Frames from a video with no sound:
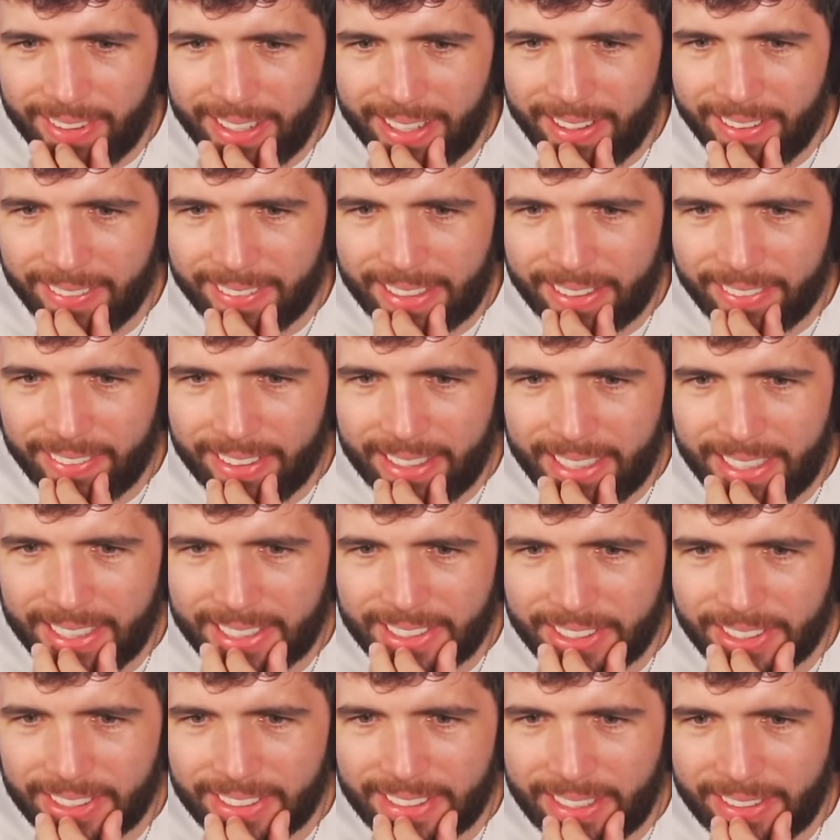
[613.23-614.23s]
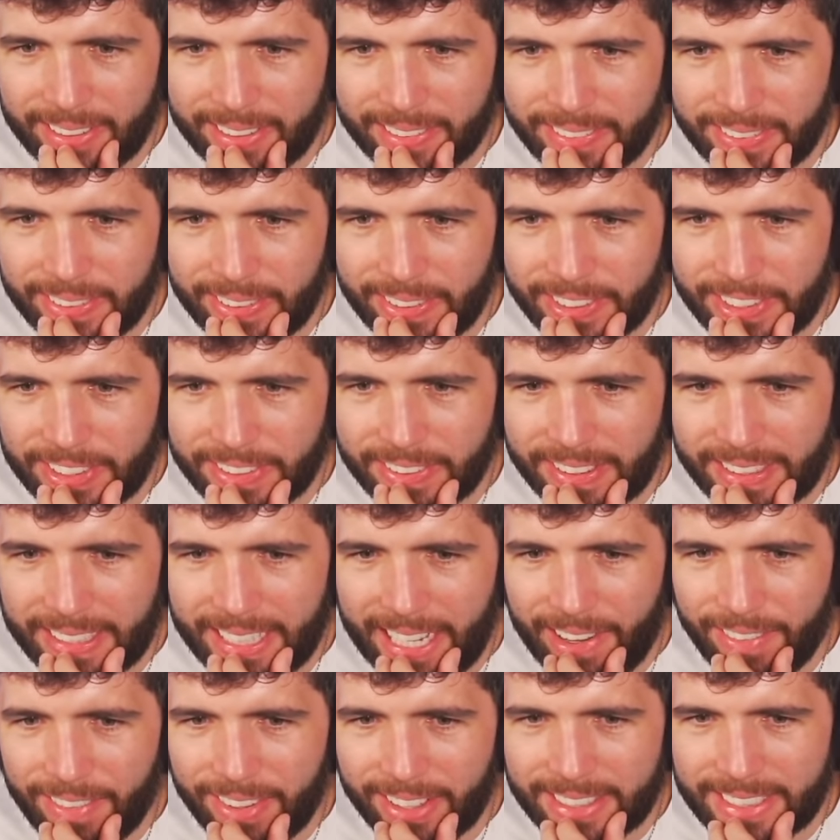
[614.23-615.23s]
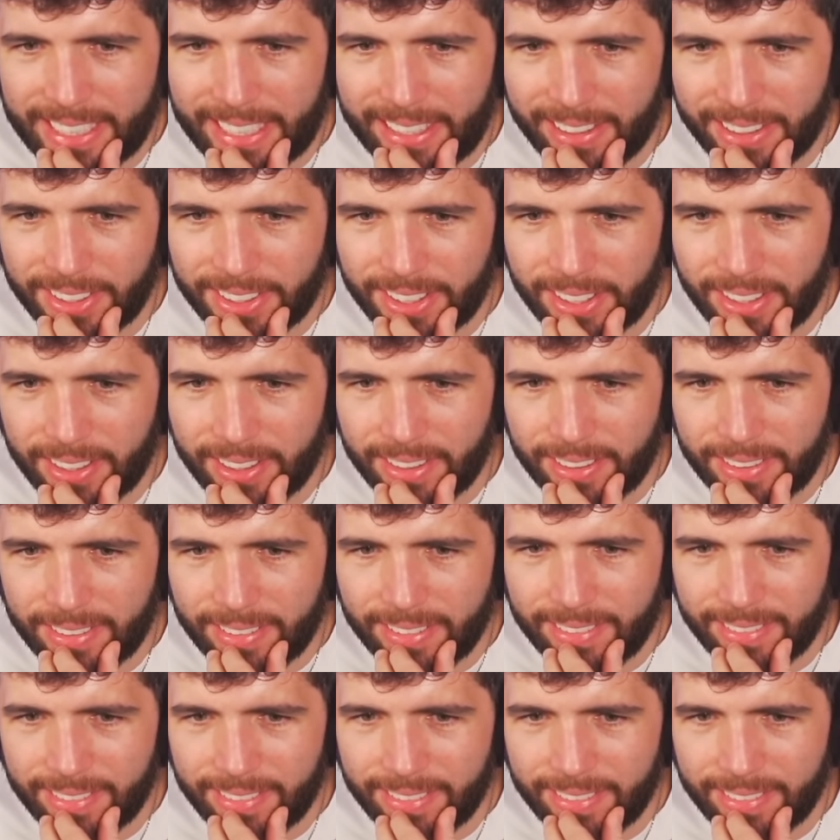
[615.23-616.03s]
Wow, they really took Delta Force just for name and nostalgia.